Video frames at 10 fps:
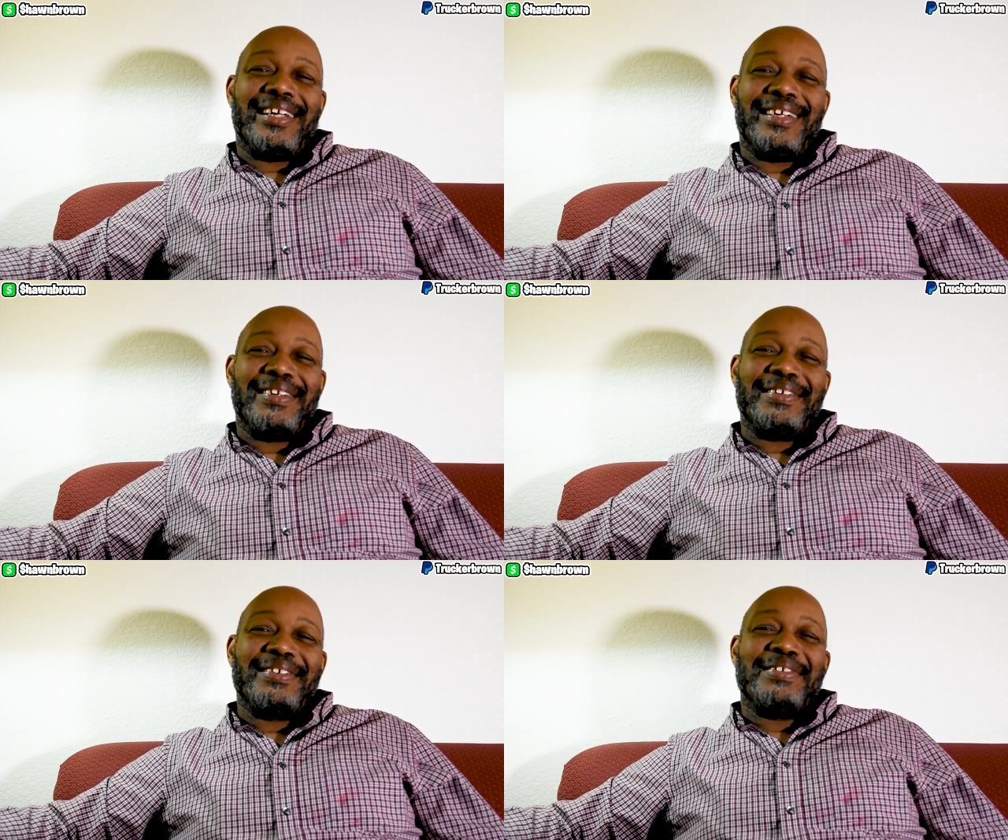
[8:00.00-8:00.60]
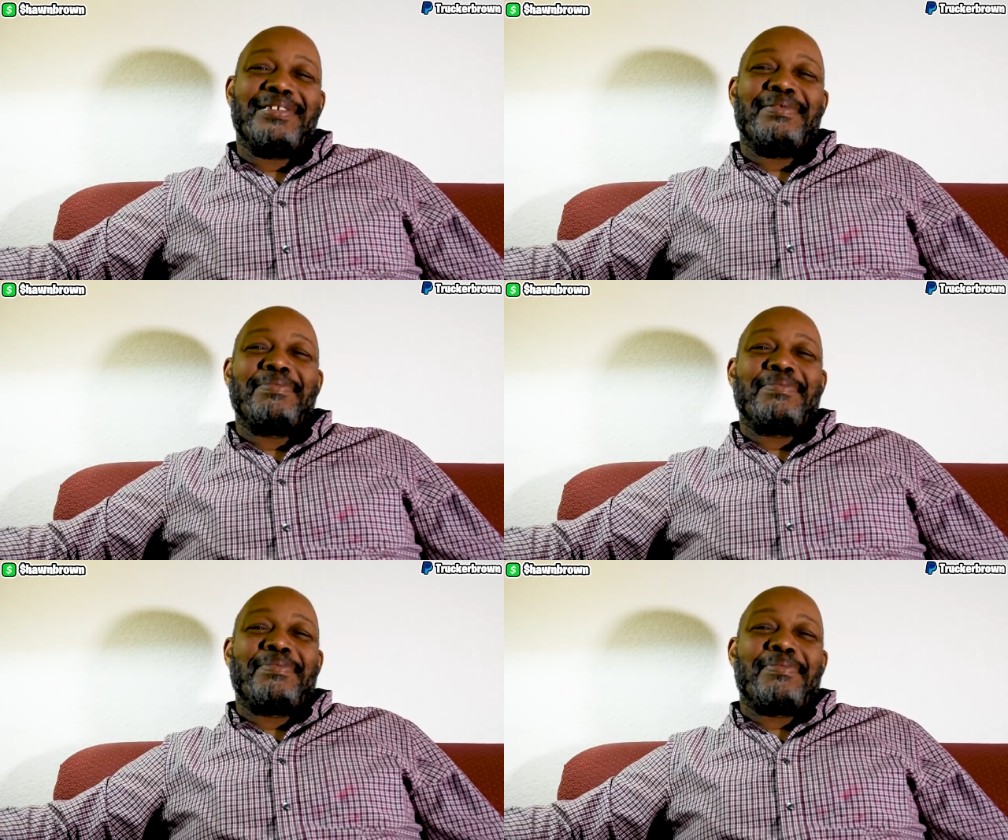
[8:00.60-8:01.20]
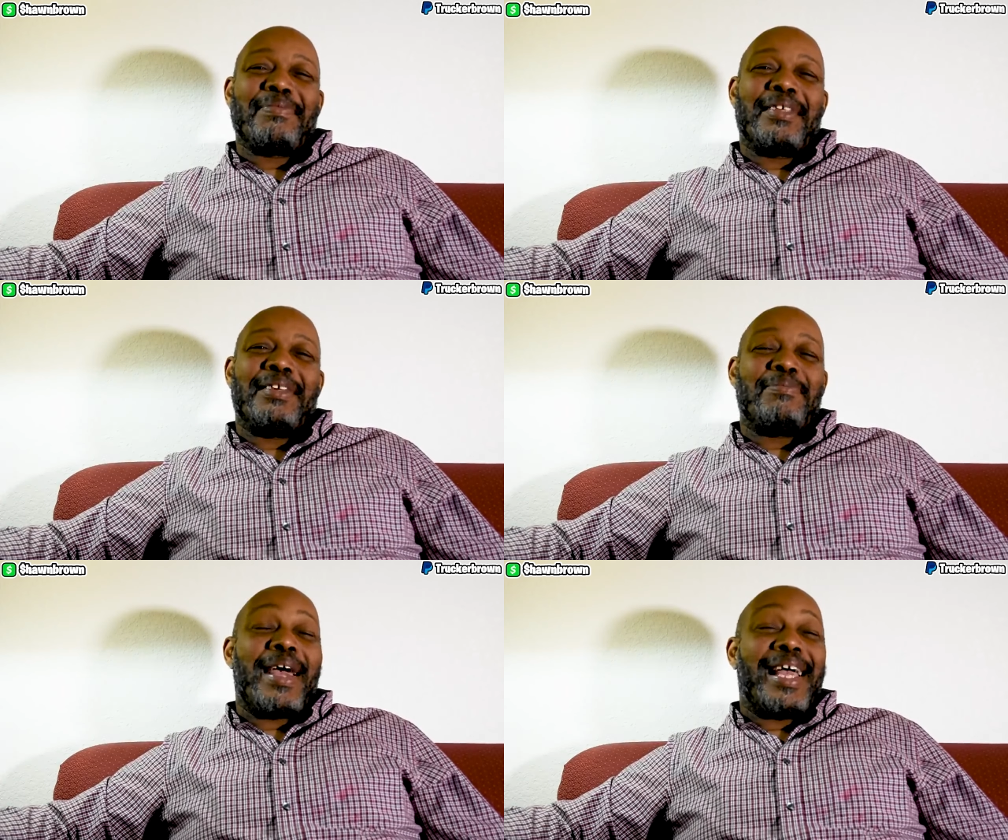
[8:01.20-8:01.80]
don't want to know.
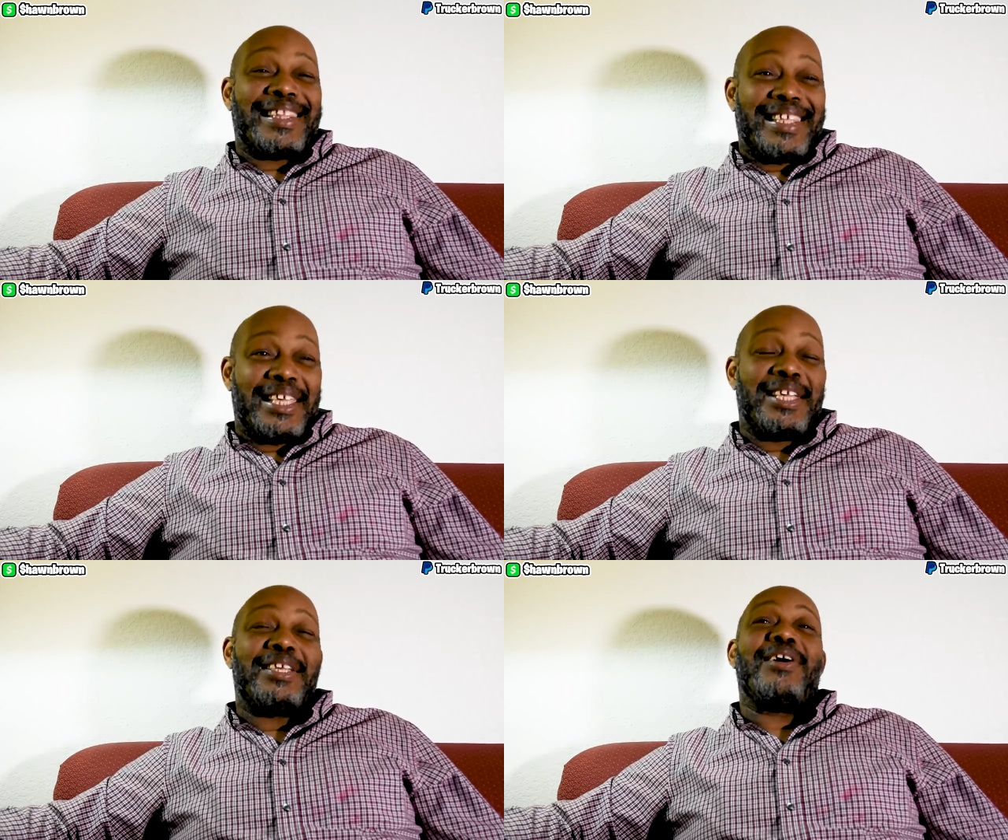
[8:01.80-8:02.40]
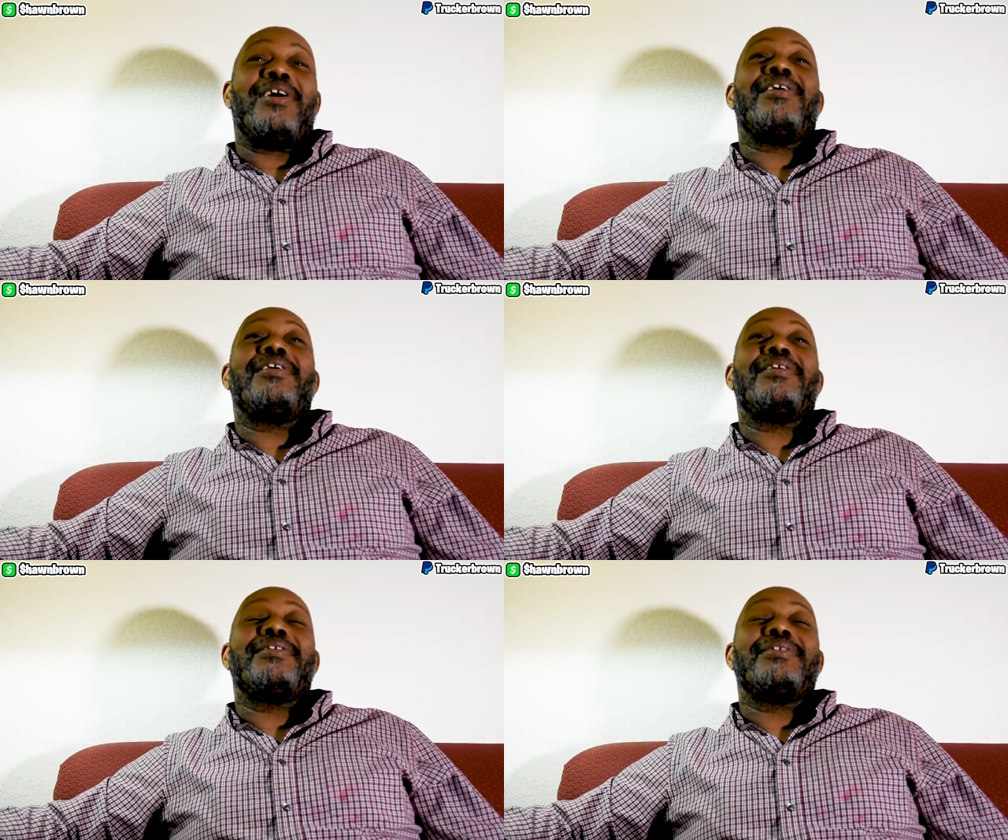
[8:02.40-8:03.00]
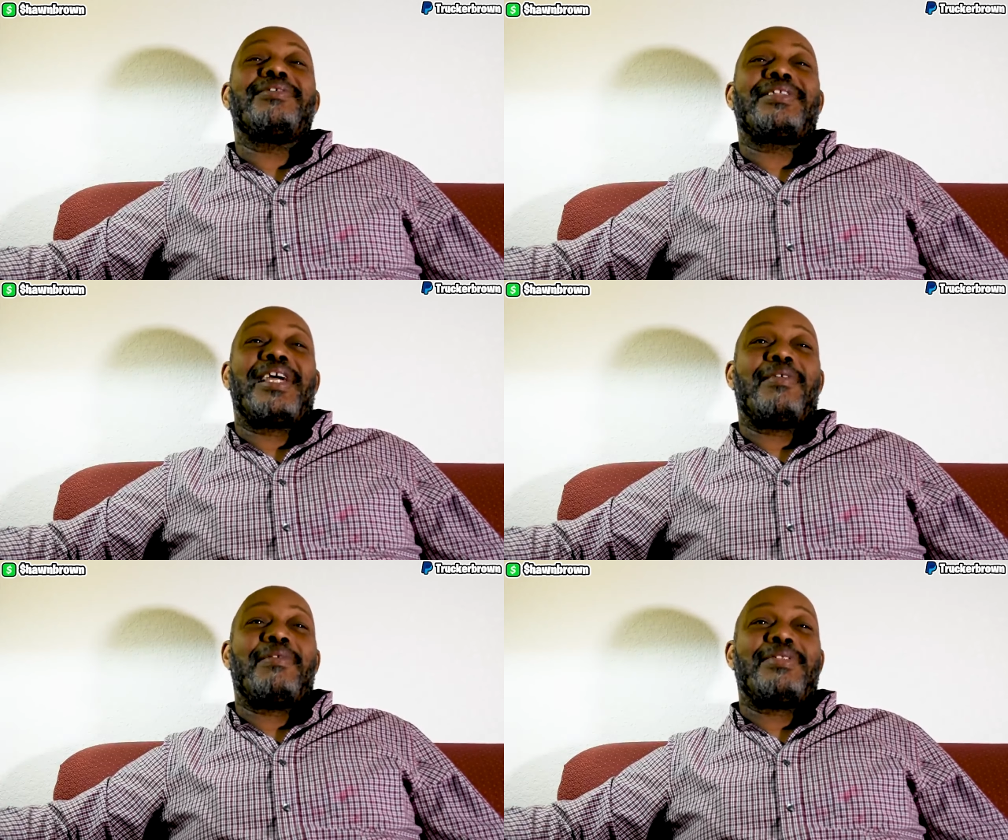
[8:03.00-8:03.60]
Back then,
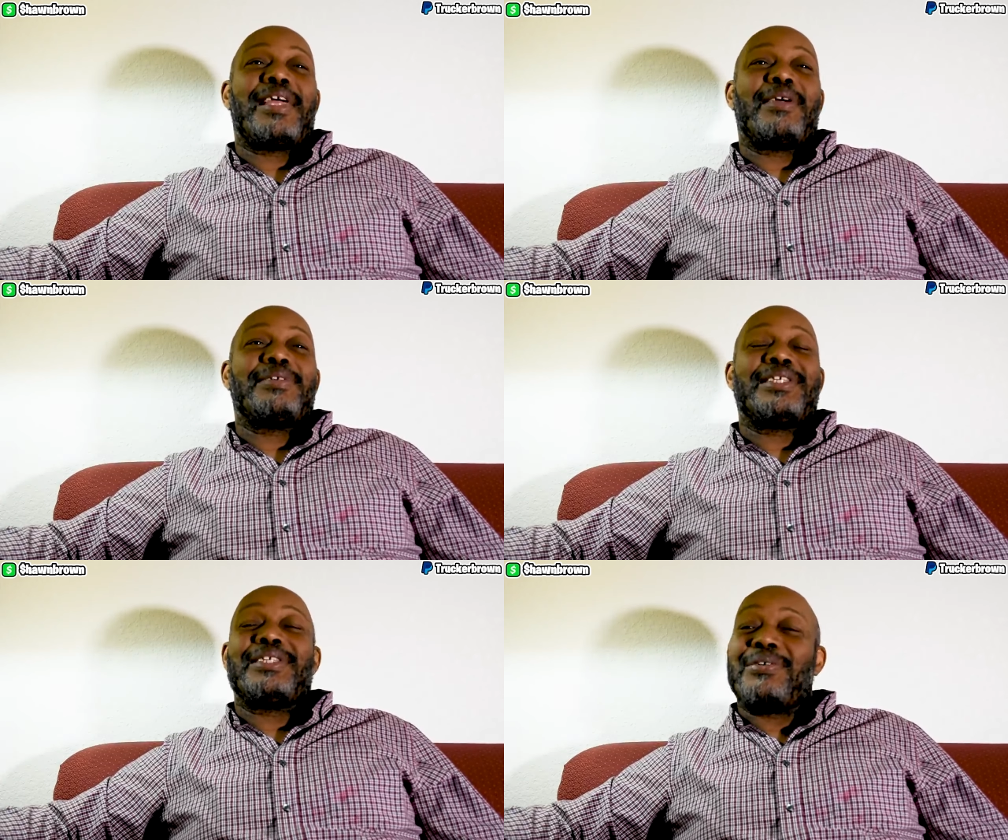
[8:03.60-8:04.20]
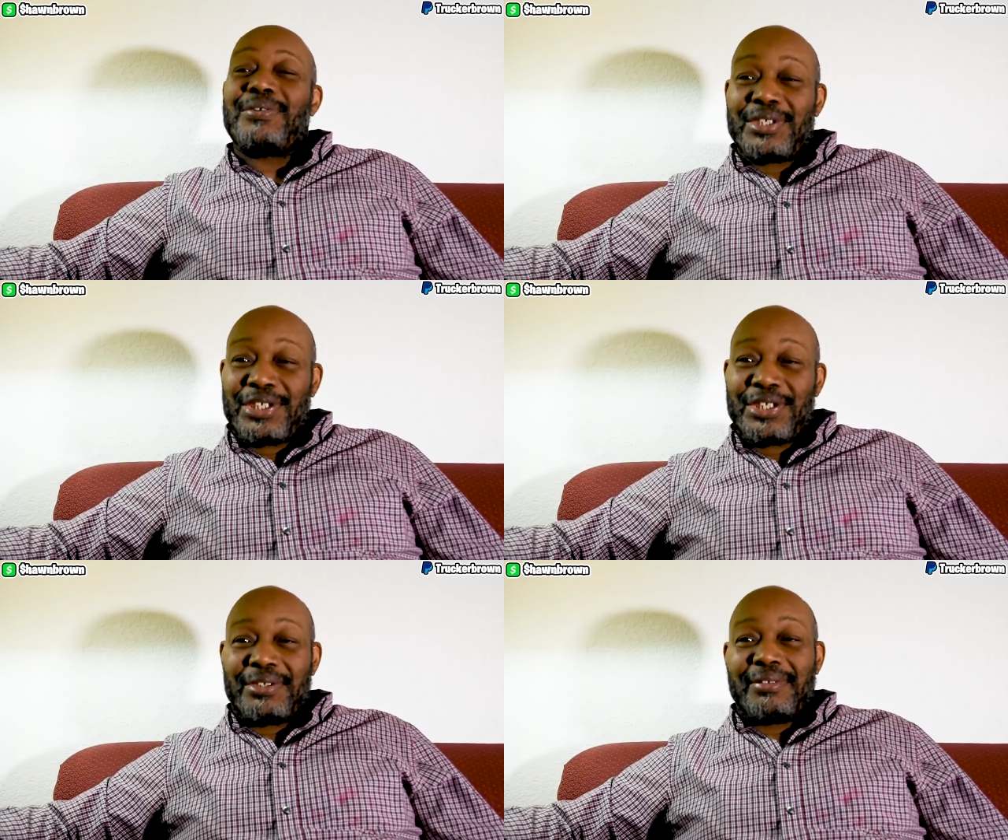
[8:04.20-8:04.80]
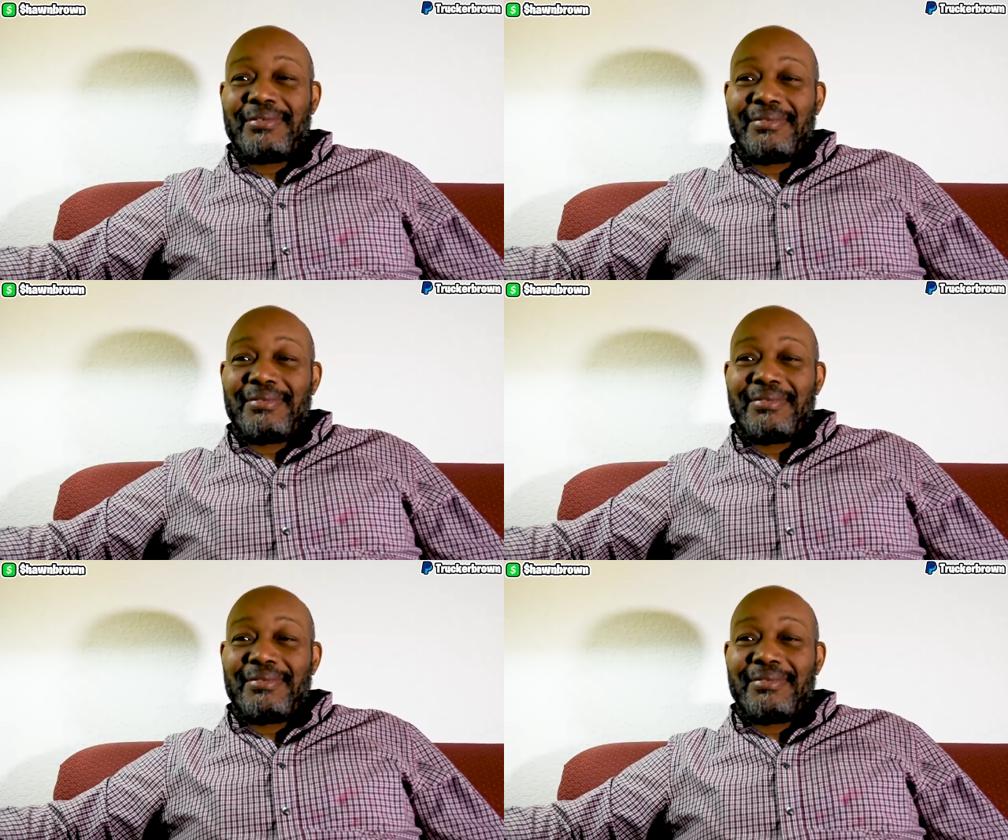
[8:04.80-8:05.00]
everything was in the horseshoe.